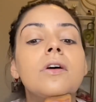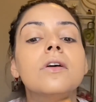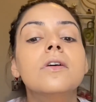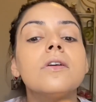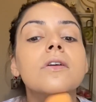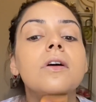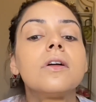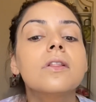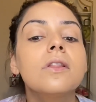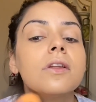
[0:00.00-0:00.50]

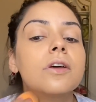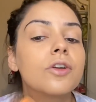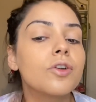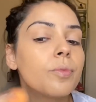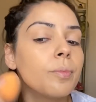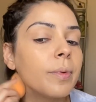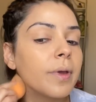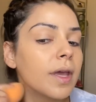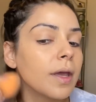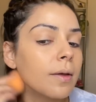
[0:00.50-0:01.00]
a little
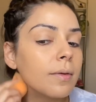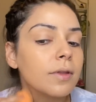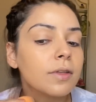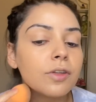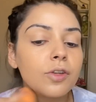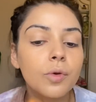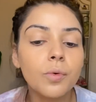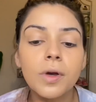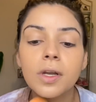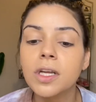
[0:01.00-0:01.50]
bit.
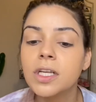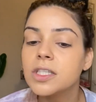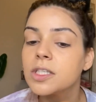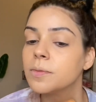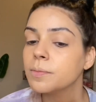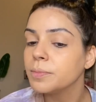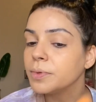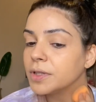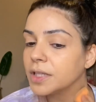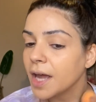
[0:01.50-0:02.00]
You want it to
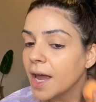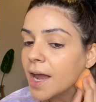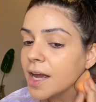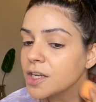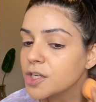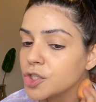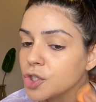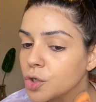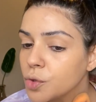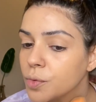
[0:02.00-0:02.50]
blend.
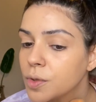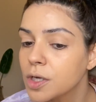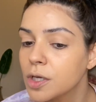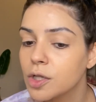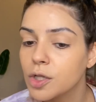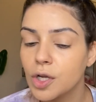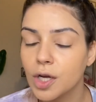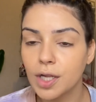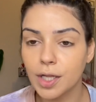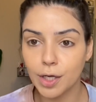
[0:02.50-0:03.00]
You don't want to
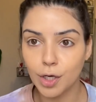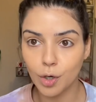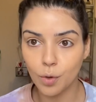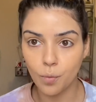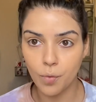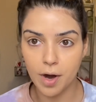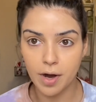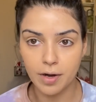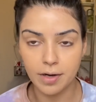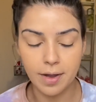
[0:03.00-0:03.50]
look like you're
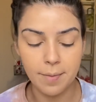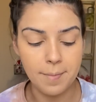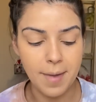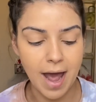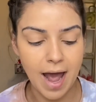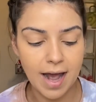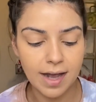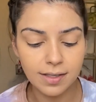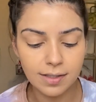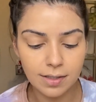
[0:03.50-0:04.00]
wearing a
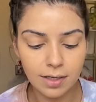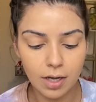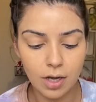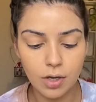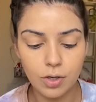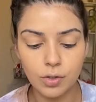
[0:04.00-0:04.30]
mask.